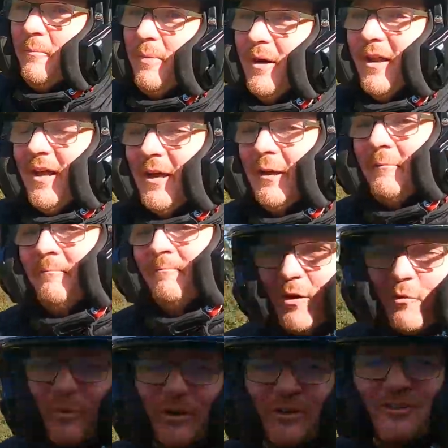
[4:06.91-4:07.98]
But
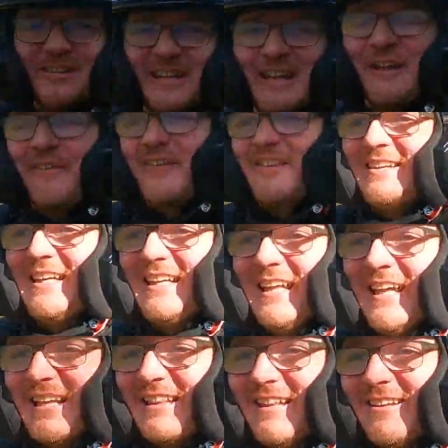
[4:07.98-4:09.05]
when you're sitting on the seat
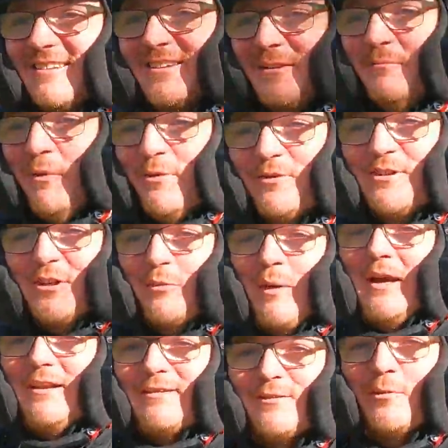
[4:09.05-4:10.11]
like this, most of your
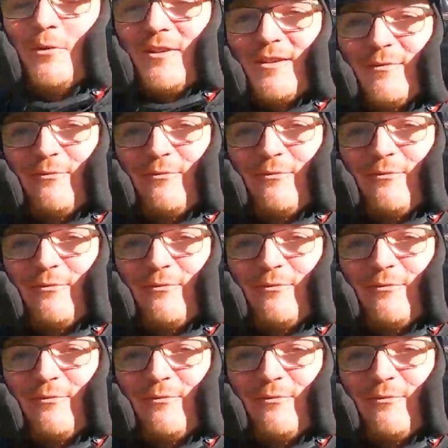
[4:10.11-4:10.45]
weight is towards the